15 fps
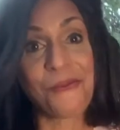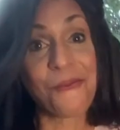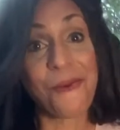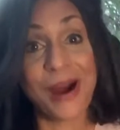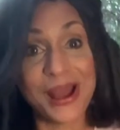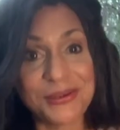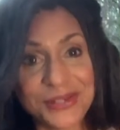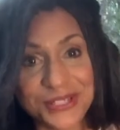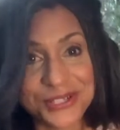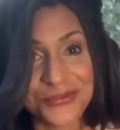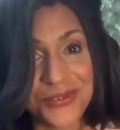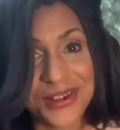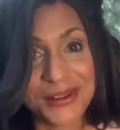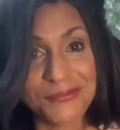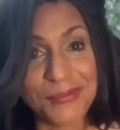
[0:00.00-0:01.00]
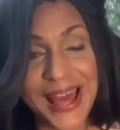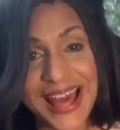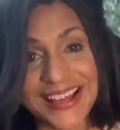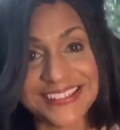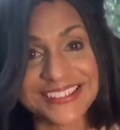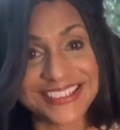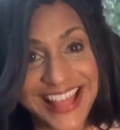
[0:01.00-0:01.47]
Why would you want to
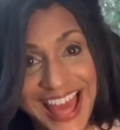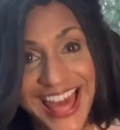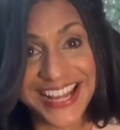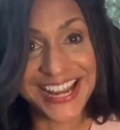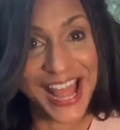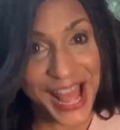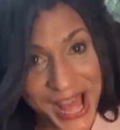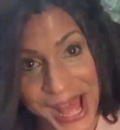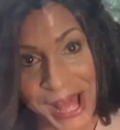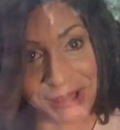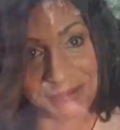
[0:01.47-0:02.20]
pass that up?